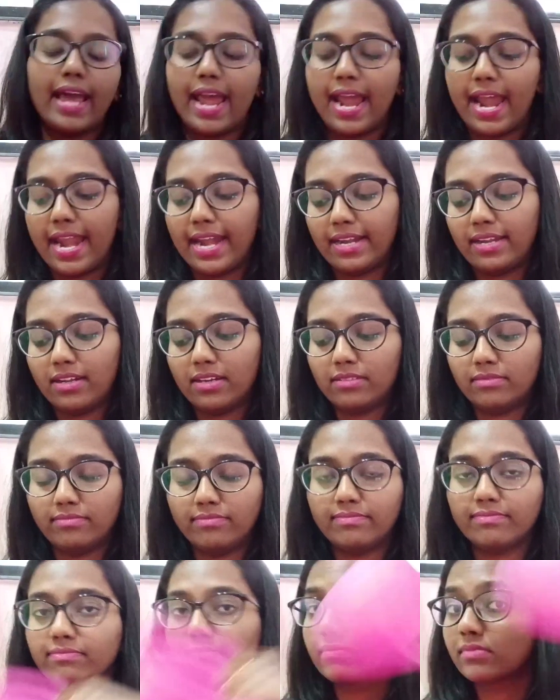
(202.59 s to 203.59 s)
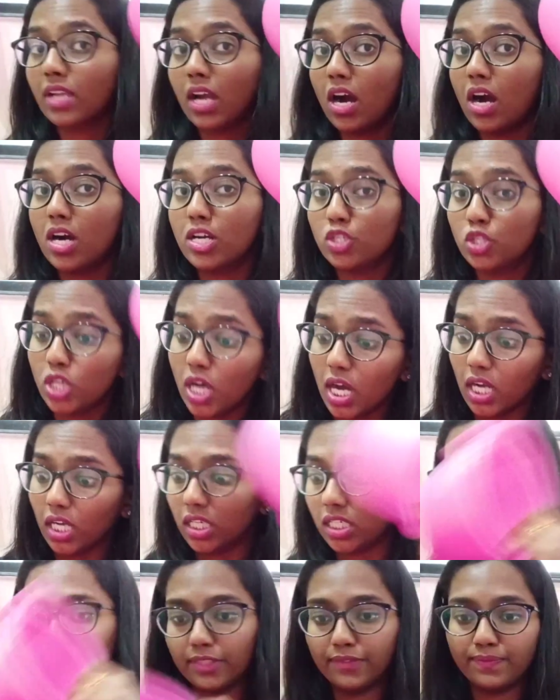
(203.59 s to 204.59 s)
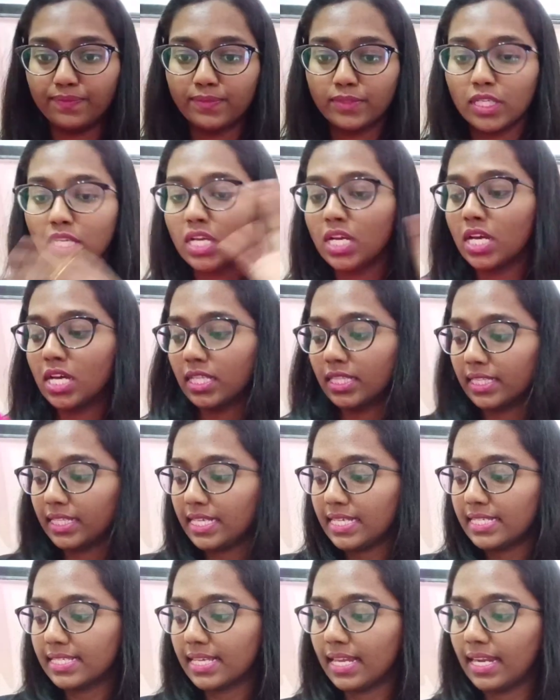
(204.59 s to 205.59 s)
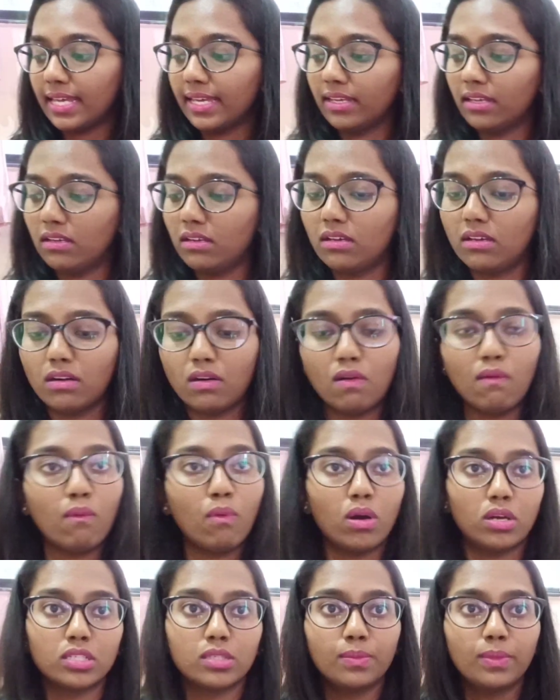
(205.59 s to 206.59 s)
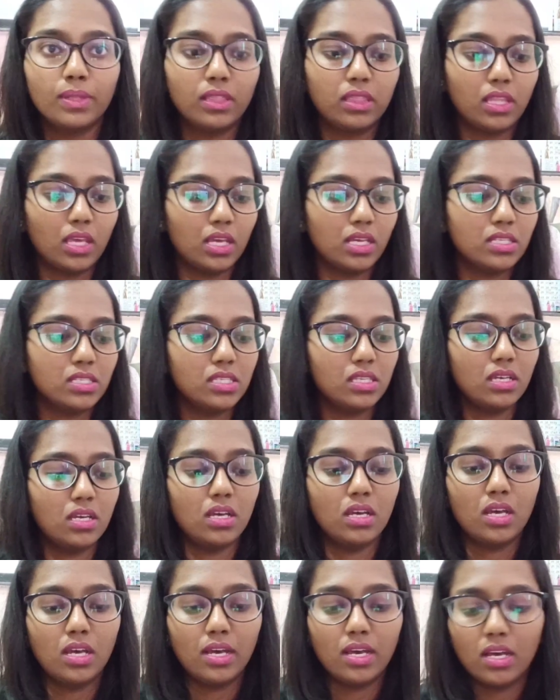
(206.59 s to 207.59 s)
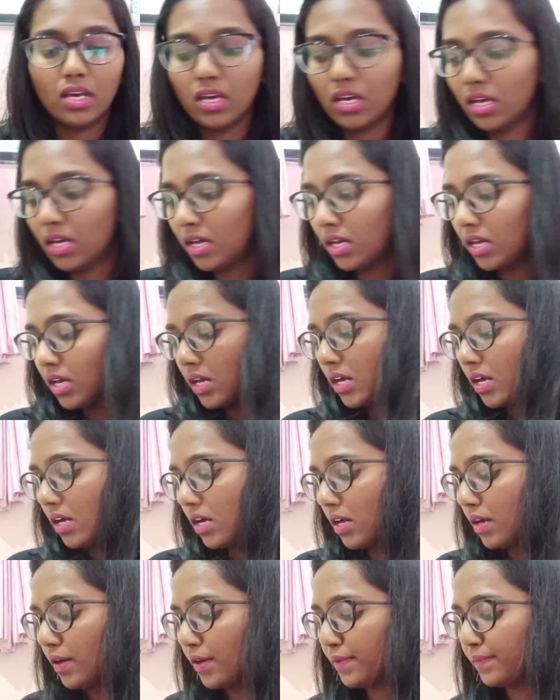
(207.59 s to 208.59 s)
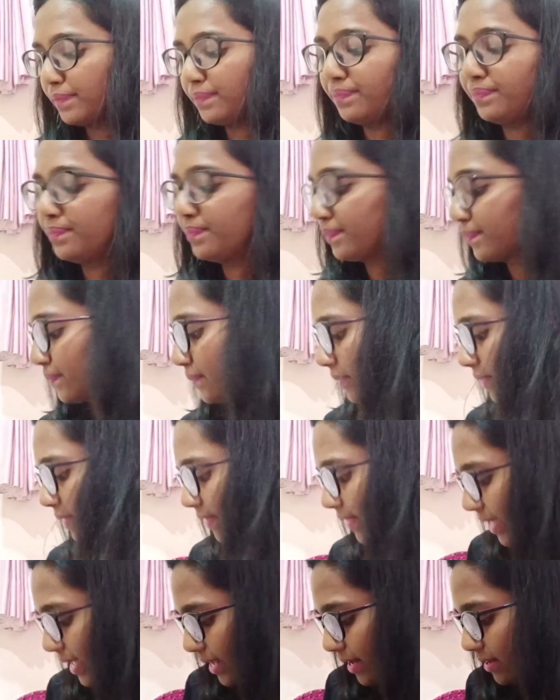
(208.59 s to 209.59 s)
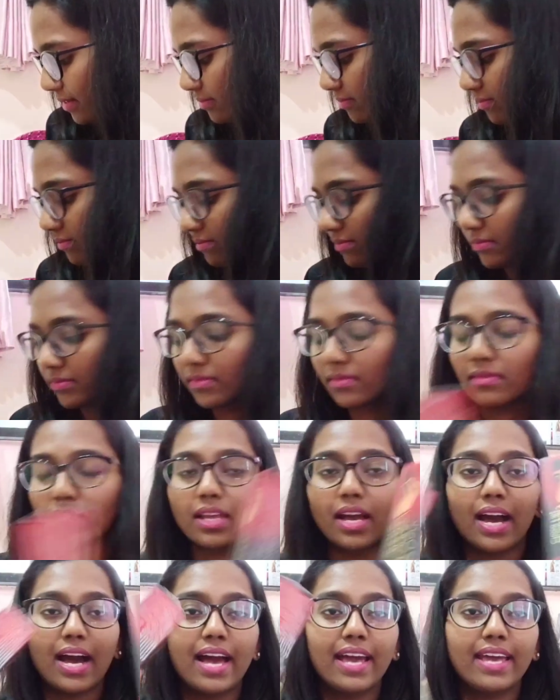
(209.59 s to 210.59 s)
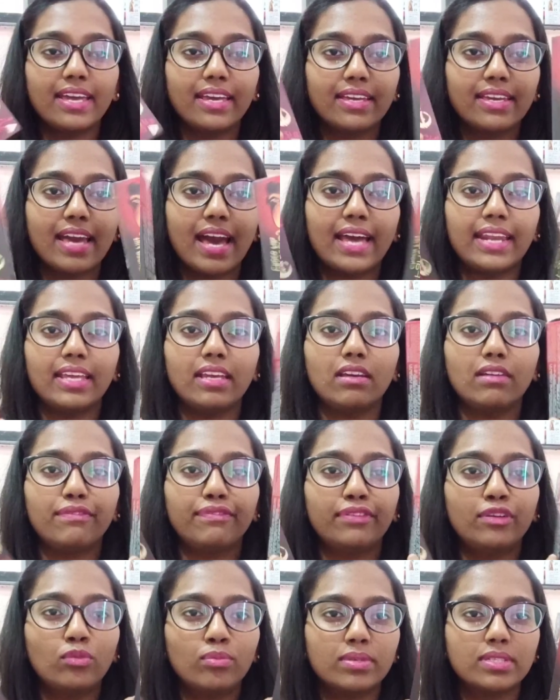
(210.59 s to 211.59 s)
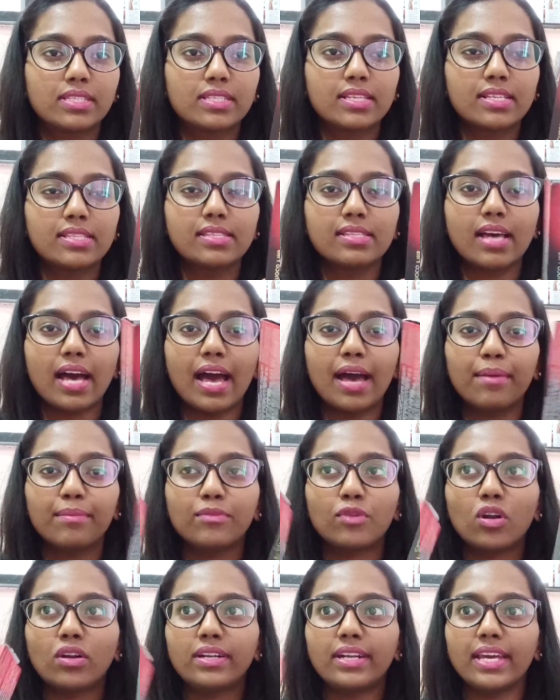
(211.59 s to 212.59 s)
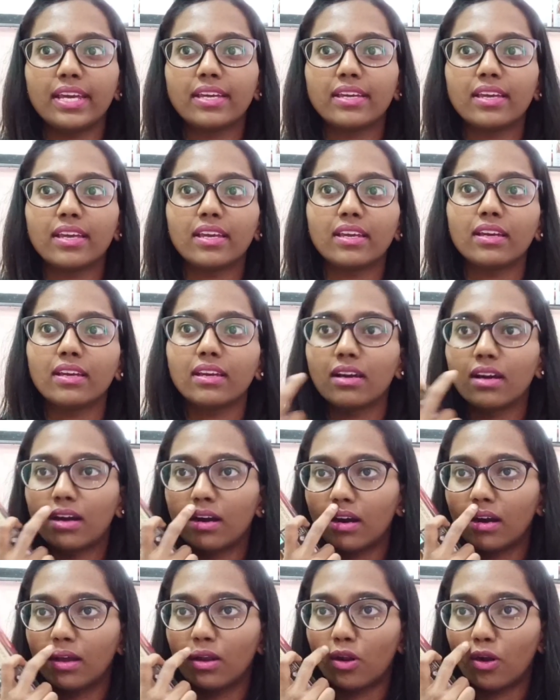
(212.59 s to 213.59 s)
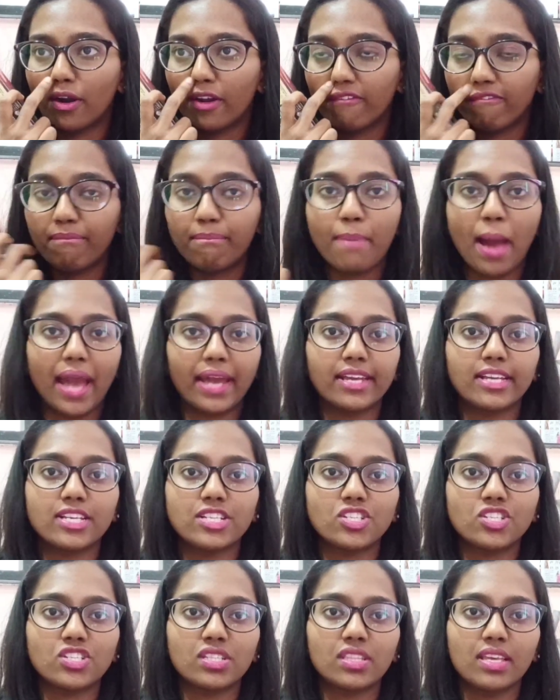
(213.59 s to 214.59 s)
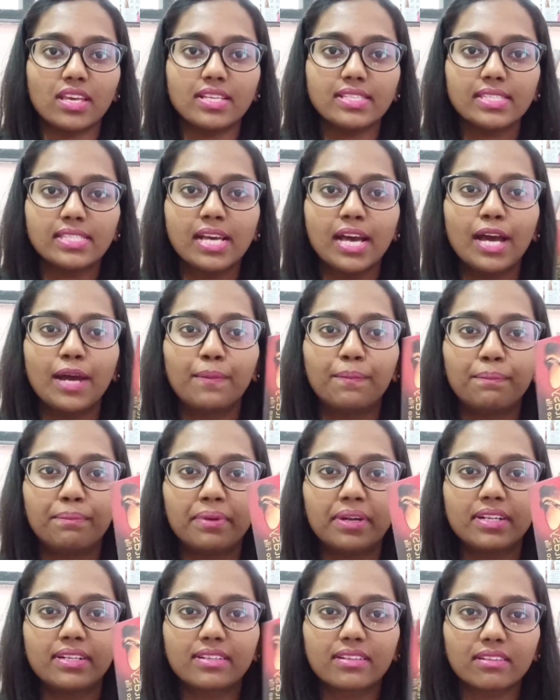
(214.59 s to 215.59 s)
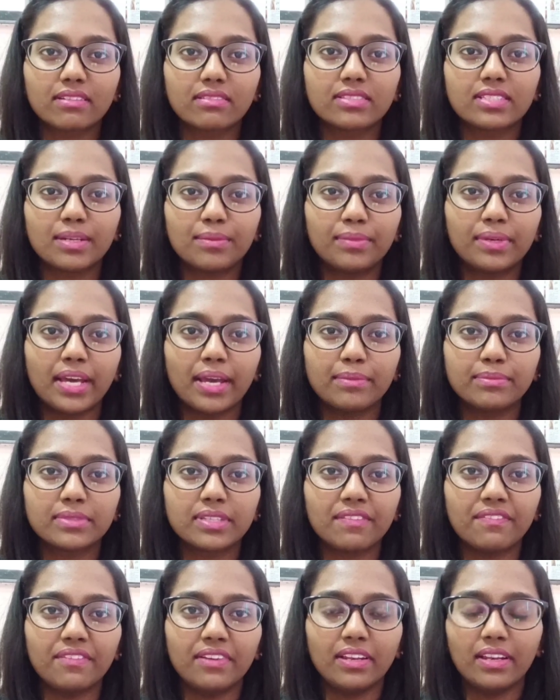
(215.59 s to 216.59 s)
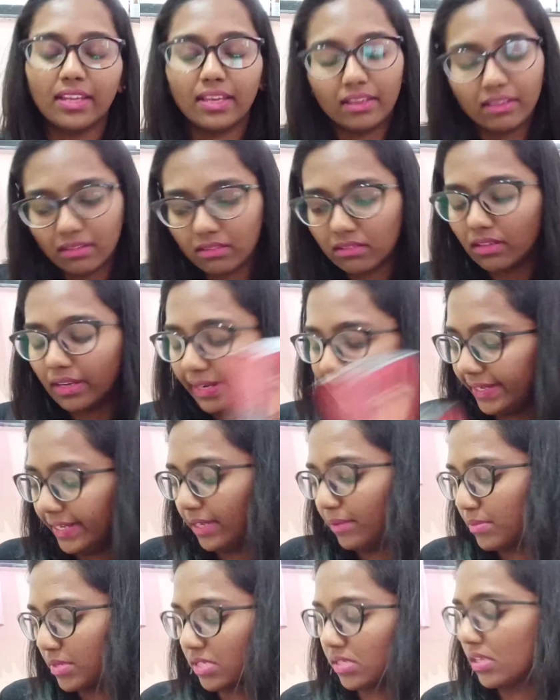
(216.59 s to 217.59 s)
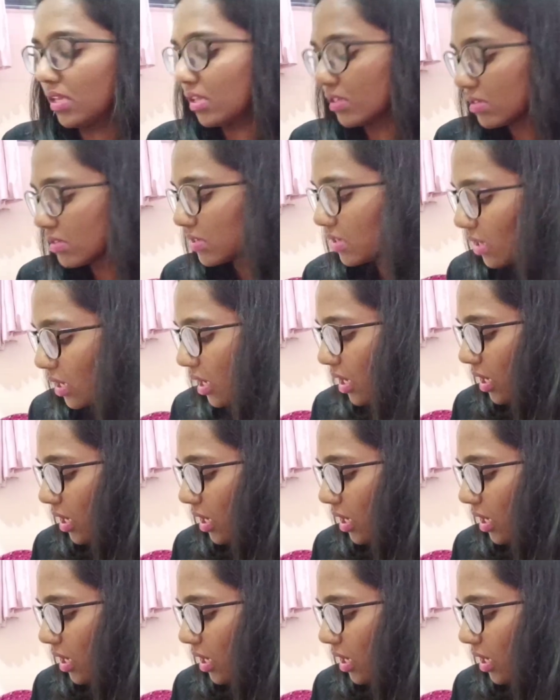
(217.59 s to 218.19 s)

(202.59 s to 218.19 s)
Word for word: and a jug these are like washable things um, then I carry a few biscuits I'm not taking a lot of packaged things but sometimes I feel like eating biscuits